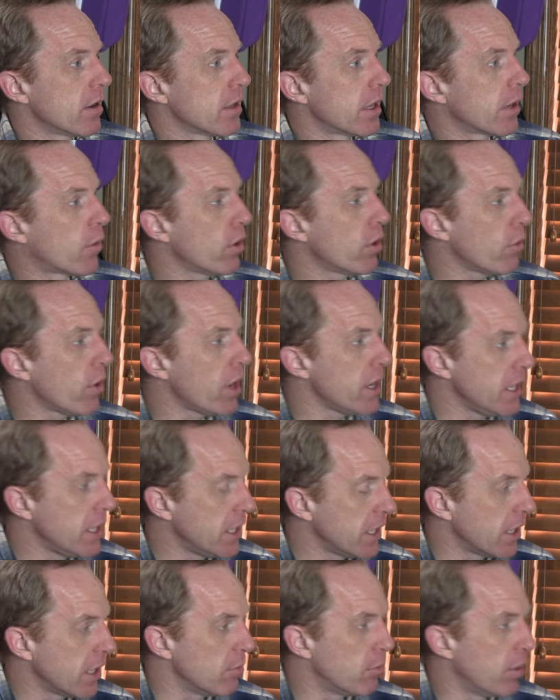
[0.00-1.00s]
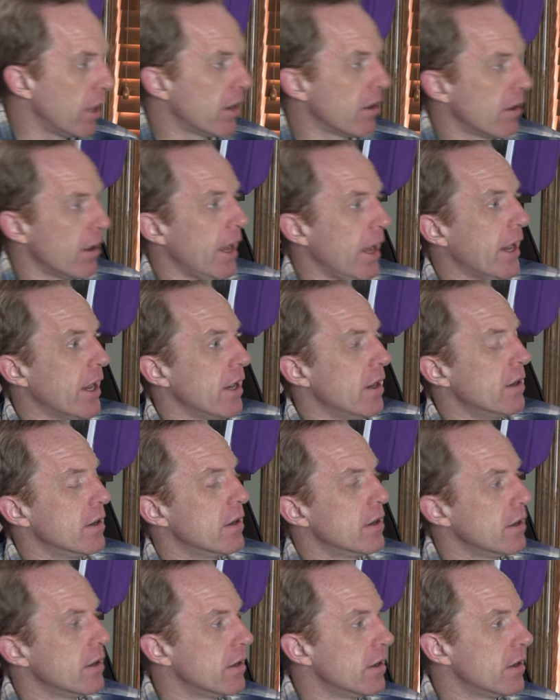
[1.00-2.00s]
like, what do I need to get better at,
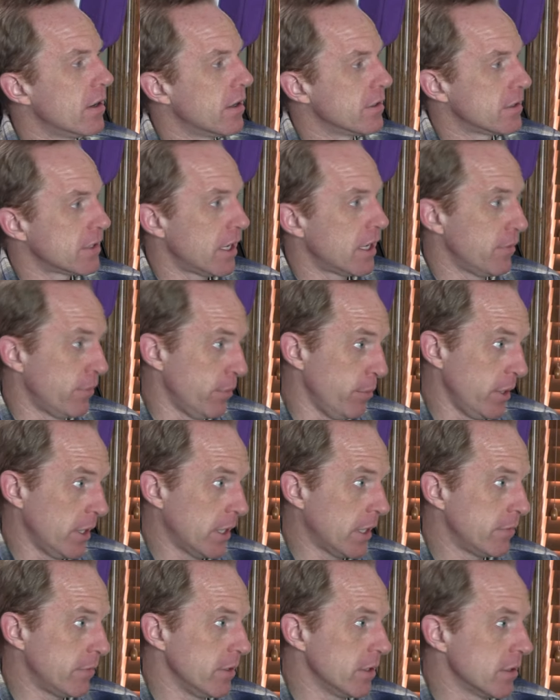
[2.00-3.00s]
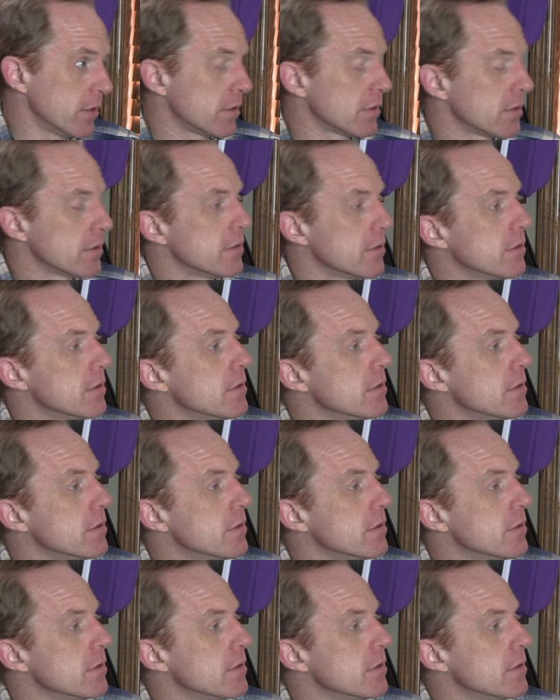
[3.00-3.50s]
aside from the obvious?